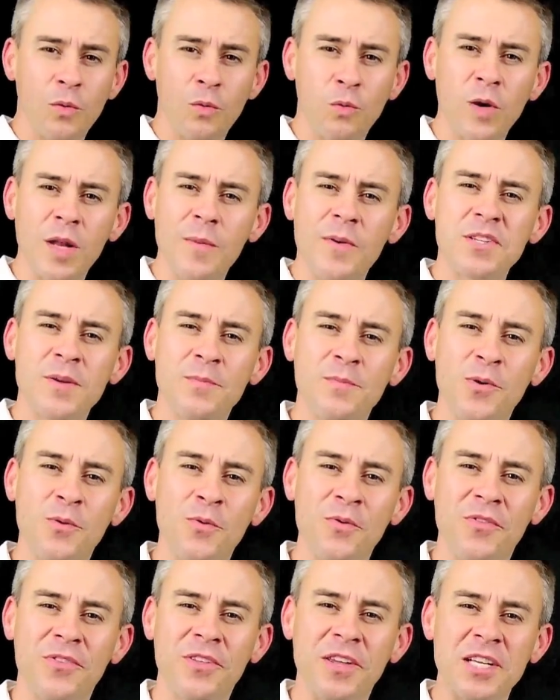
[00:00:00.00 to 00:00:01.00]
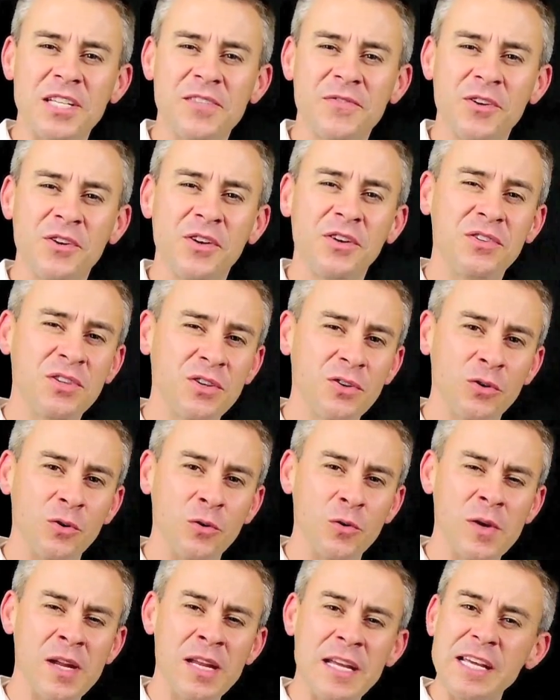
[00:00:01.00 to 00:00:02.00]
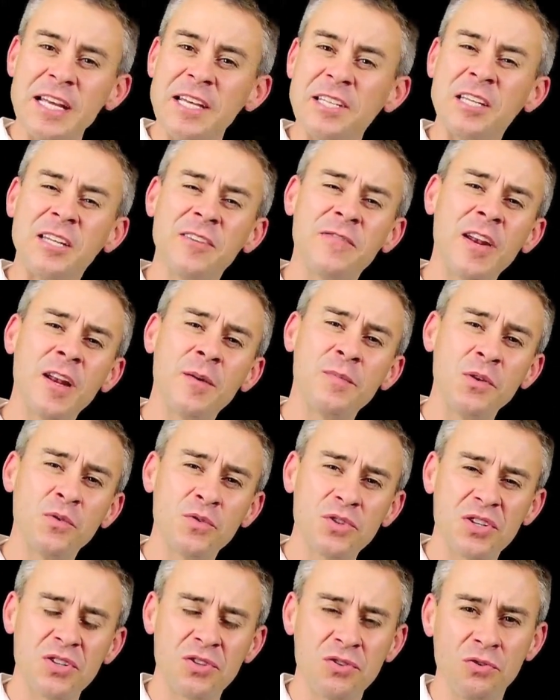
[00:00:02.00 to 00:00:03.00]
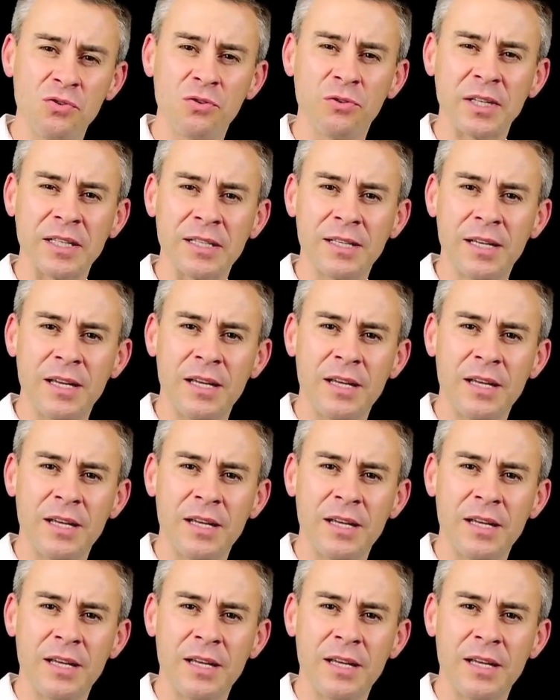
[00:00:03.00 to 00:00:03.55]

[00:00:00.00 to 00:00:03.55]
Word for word: One of the most important things for you to do is to develop your story.